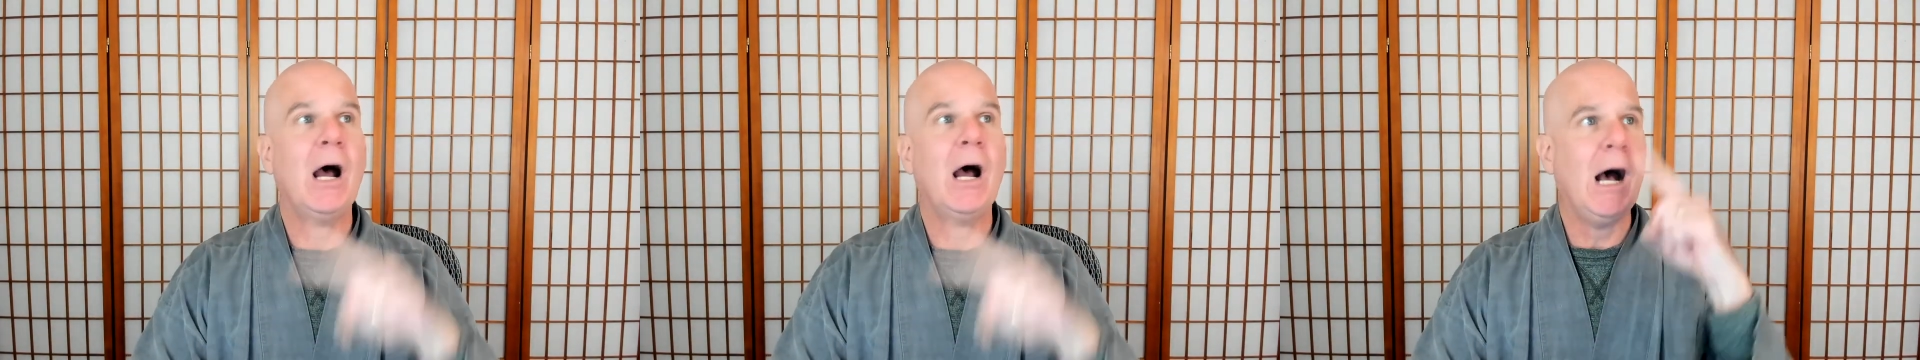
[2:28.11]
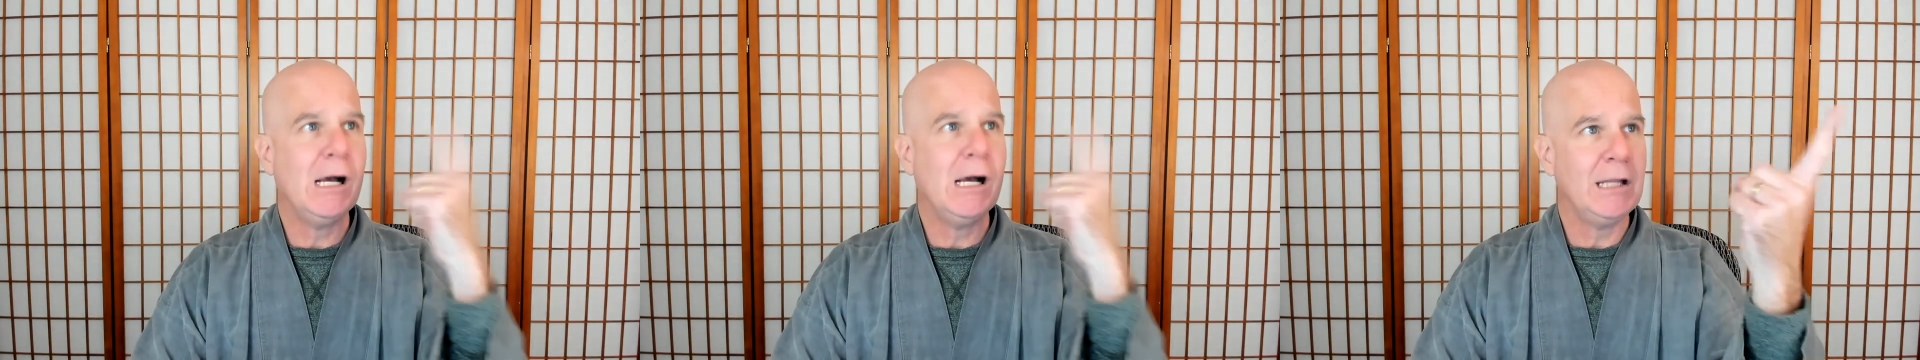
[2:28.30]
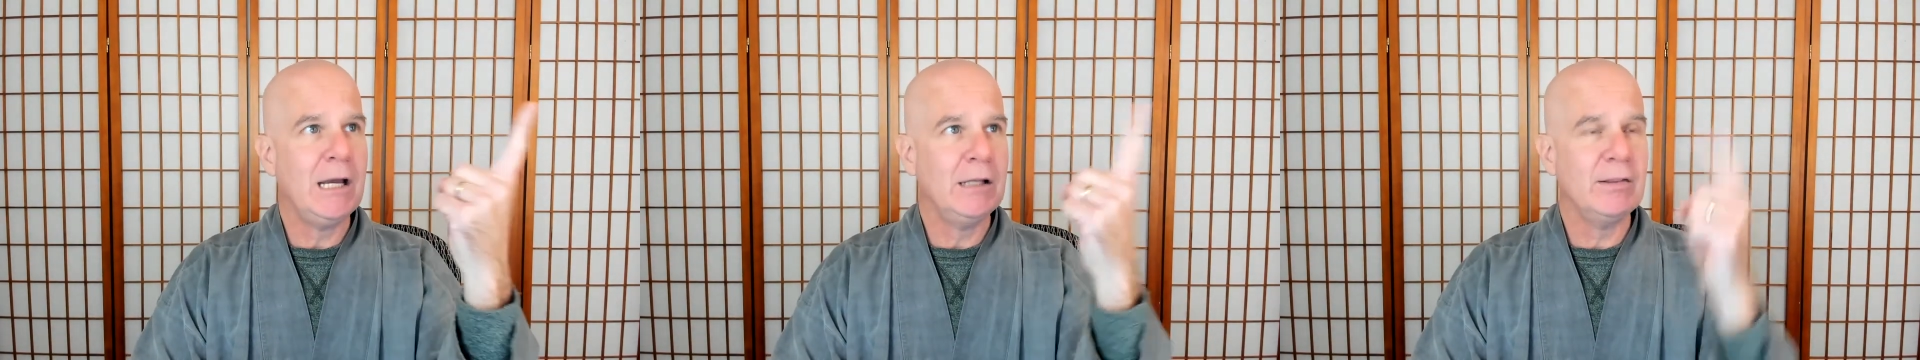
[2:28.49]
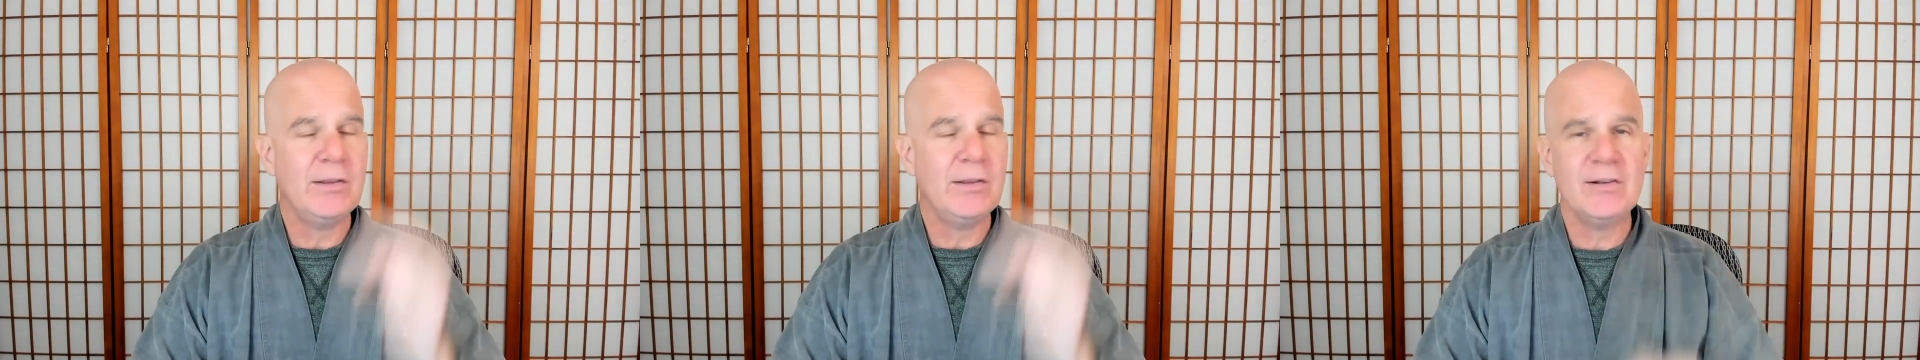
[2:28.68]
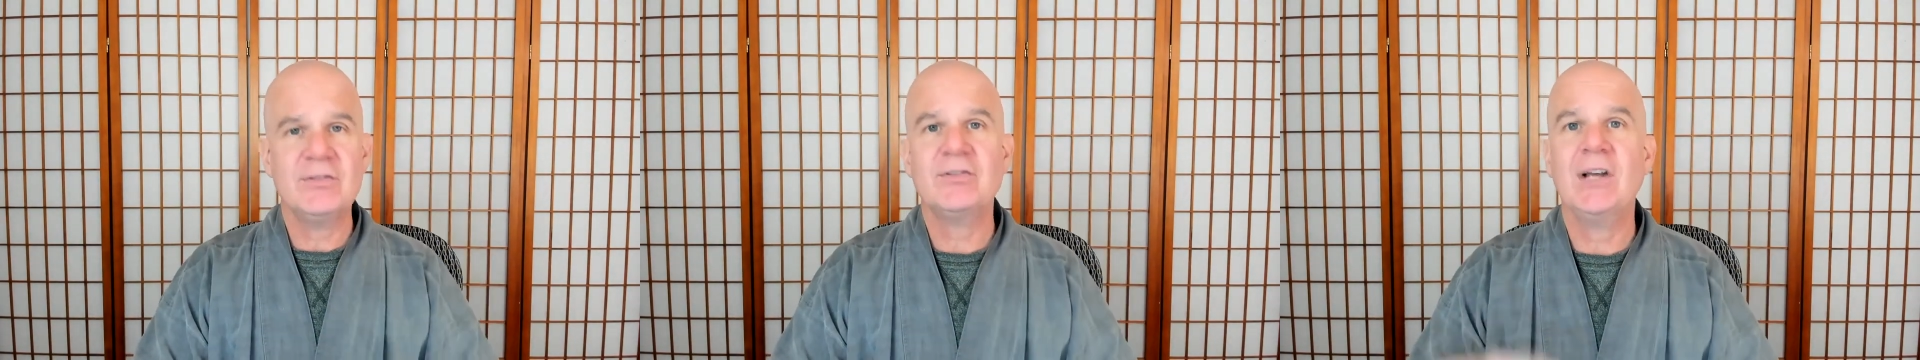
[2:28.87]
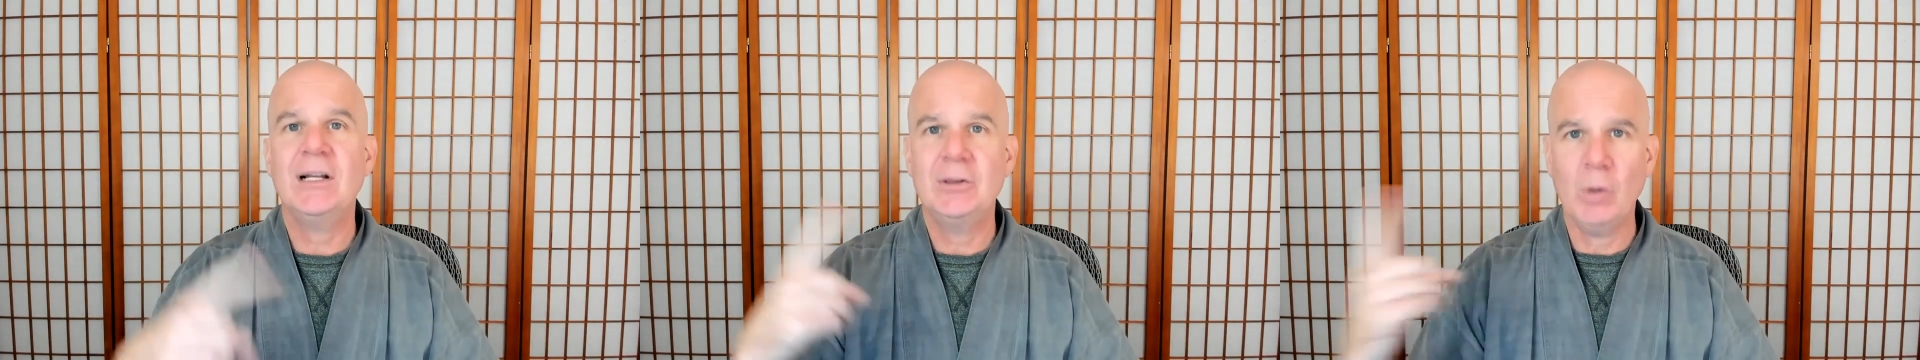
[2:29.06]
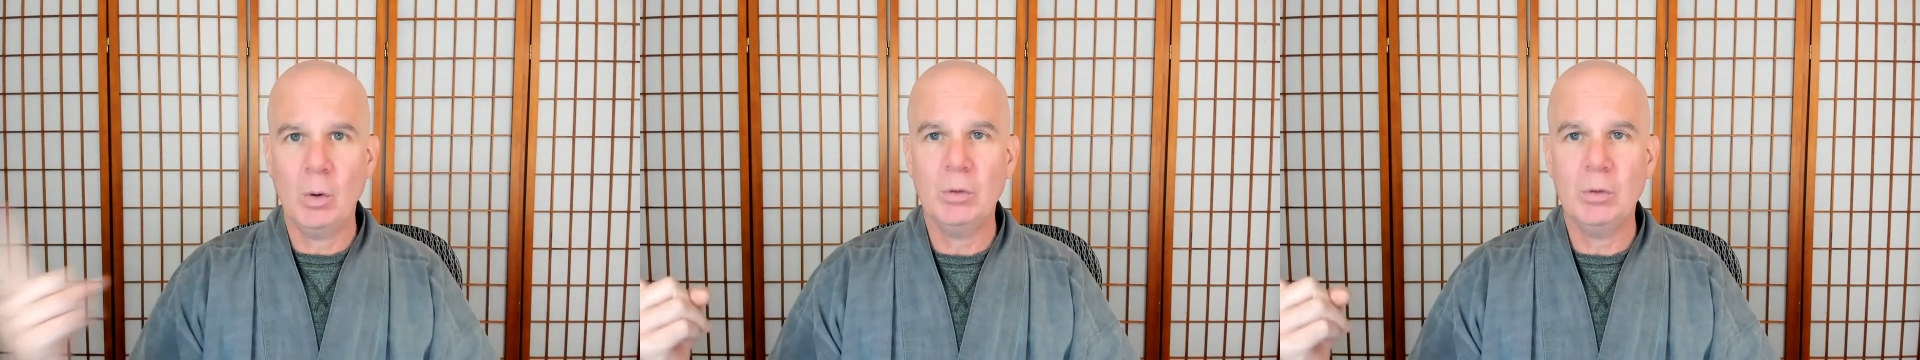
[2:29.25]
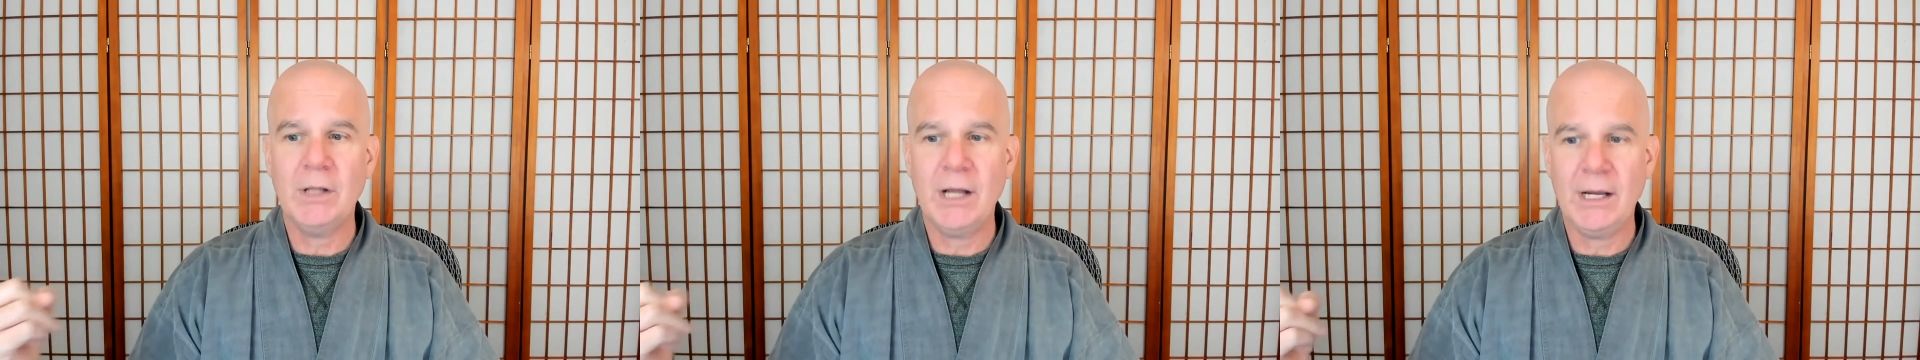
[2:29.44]
I like this, I
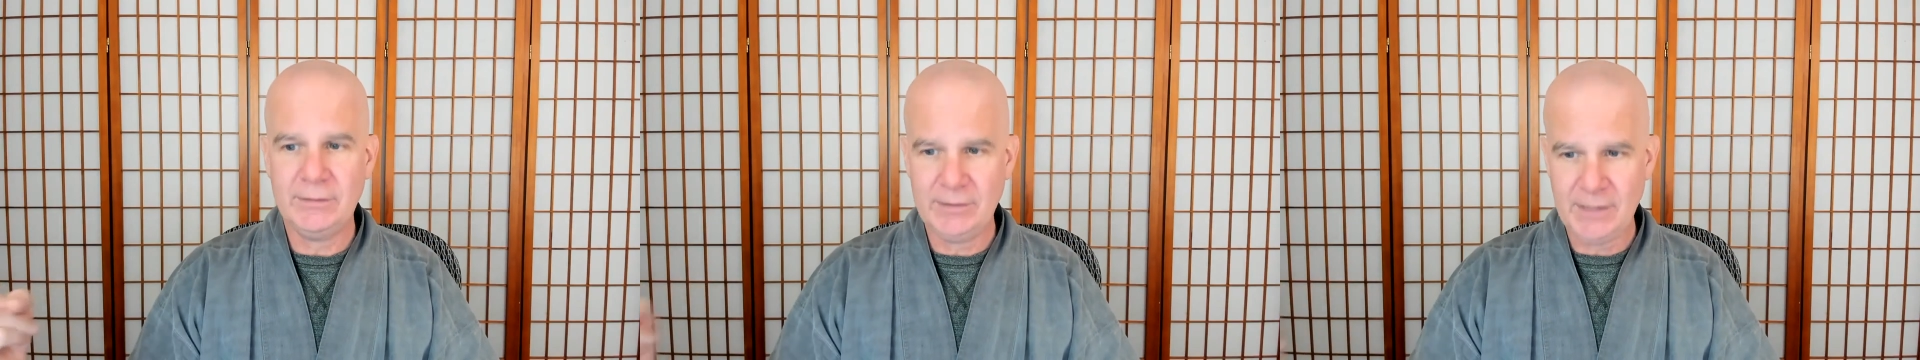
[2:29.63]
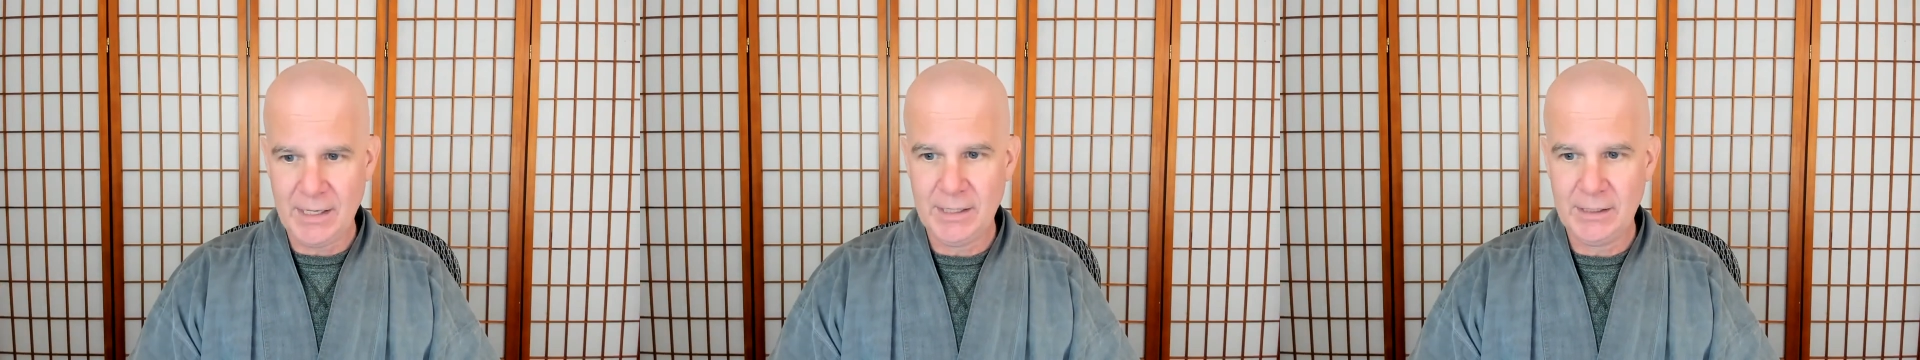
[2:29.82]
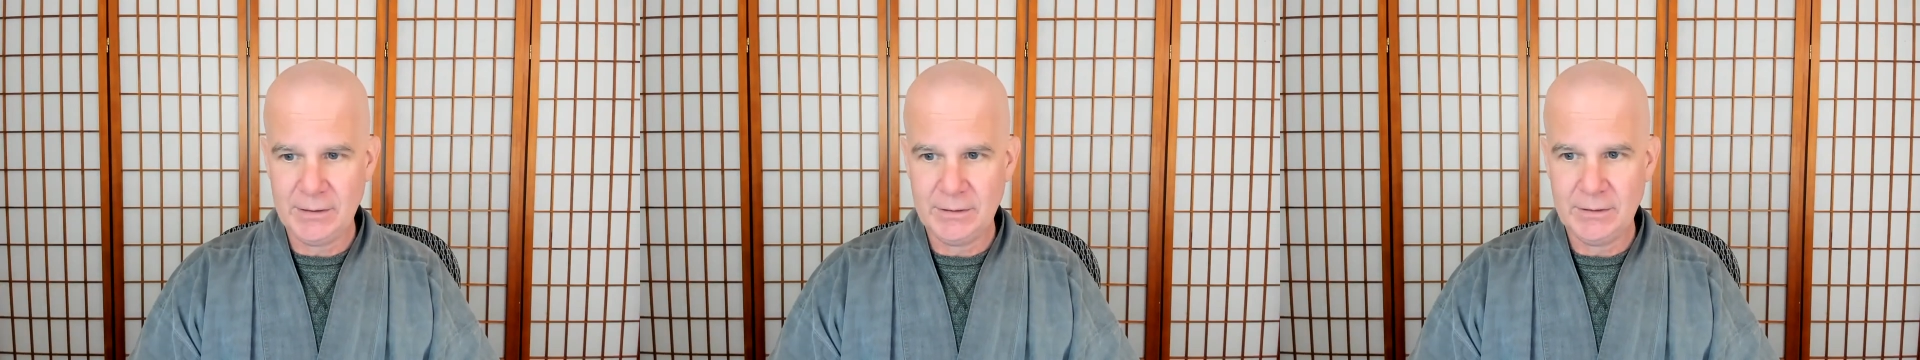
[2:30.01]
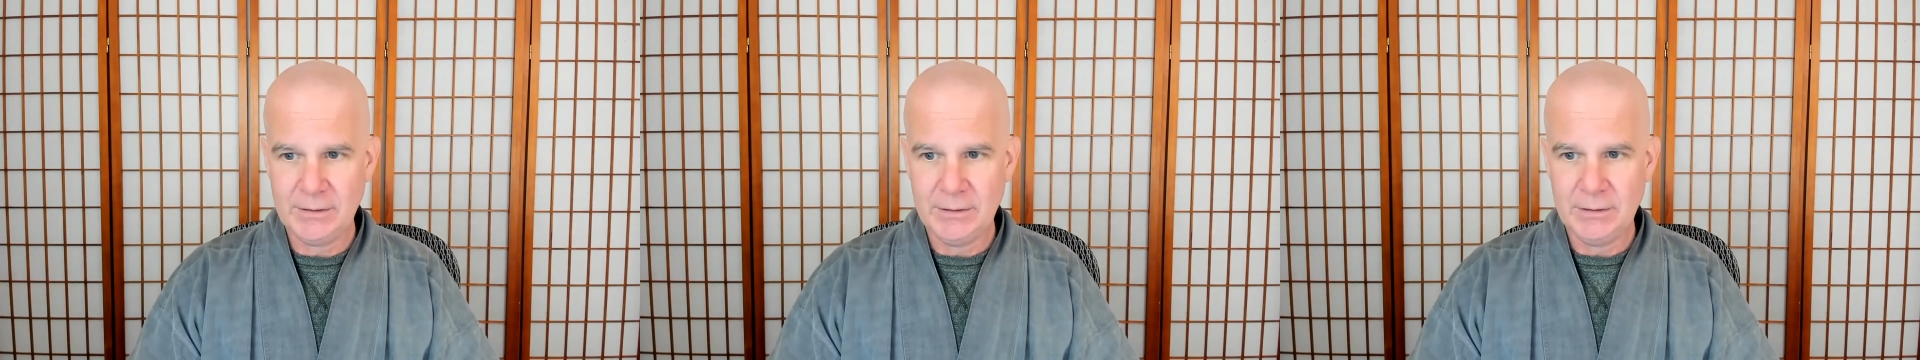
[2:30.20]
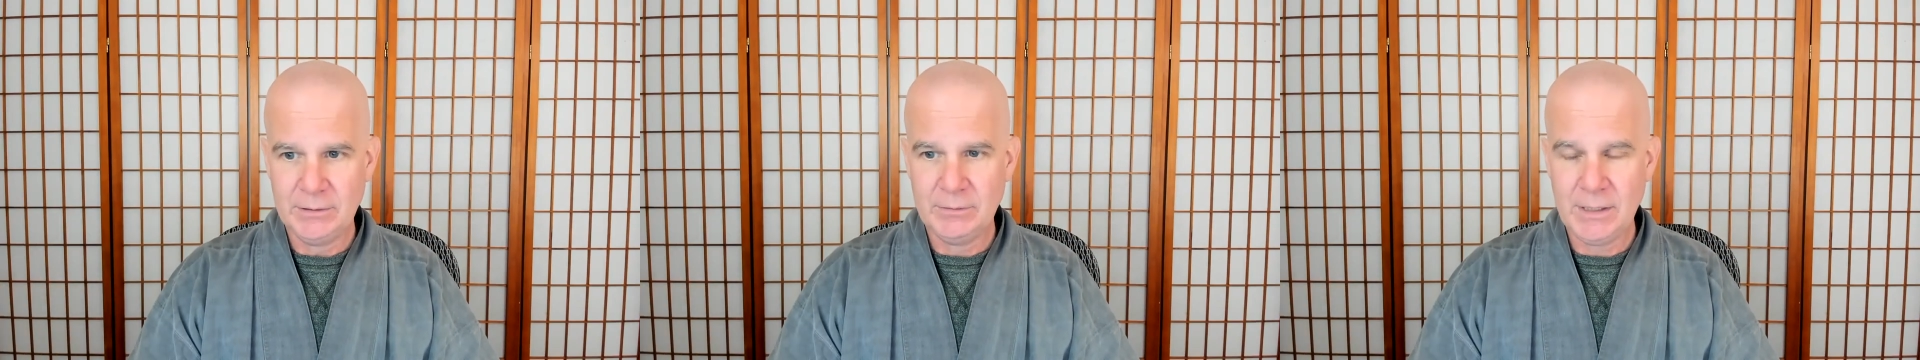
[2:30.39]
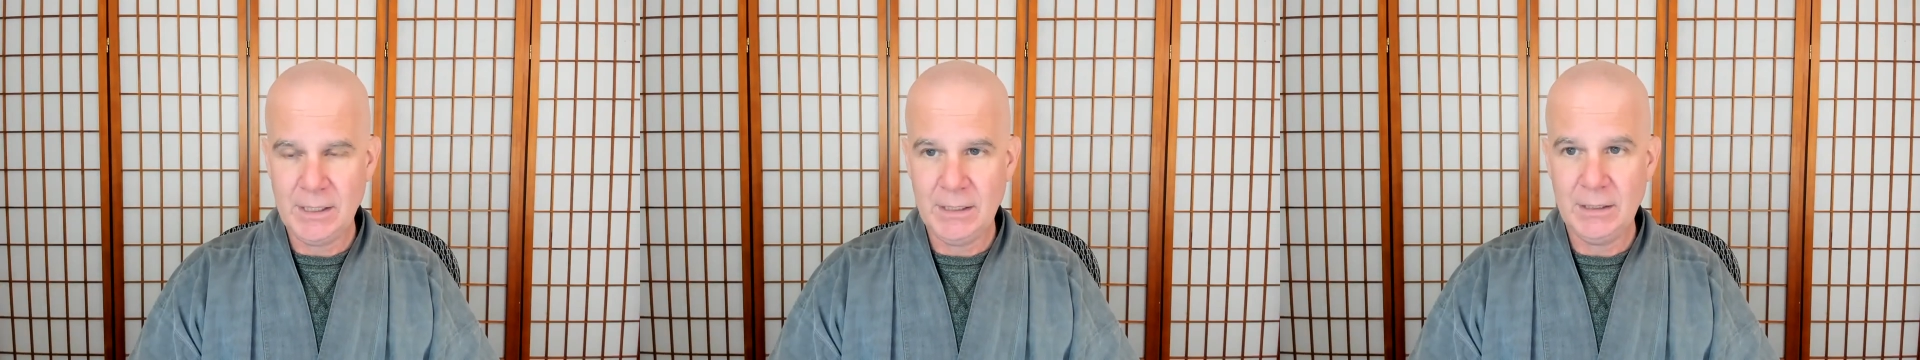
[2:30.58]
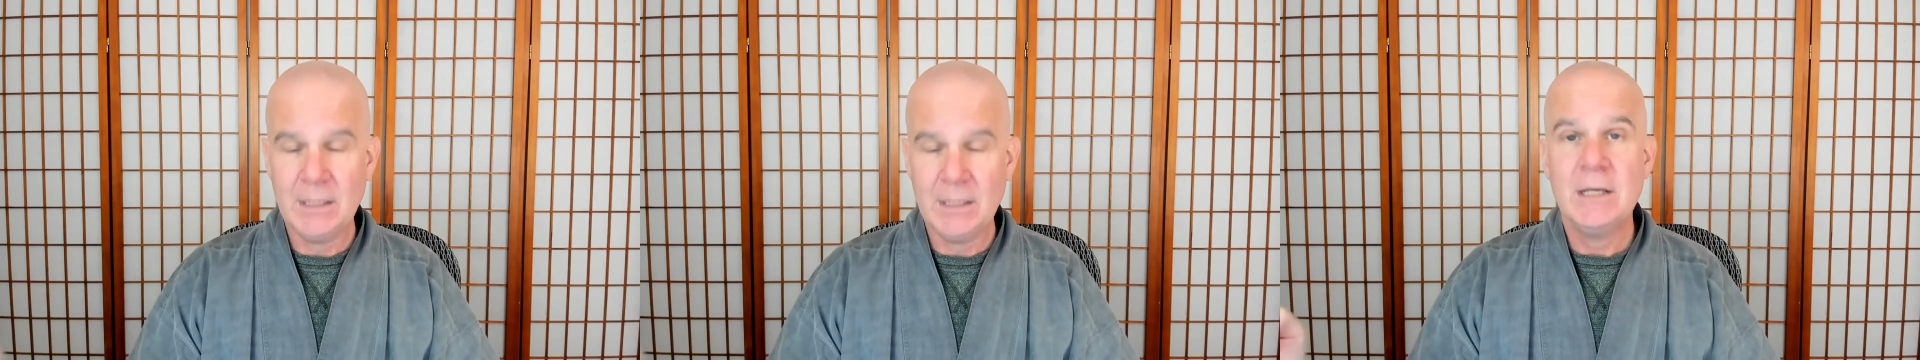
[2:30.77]
don't like that, right?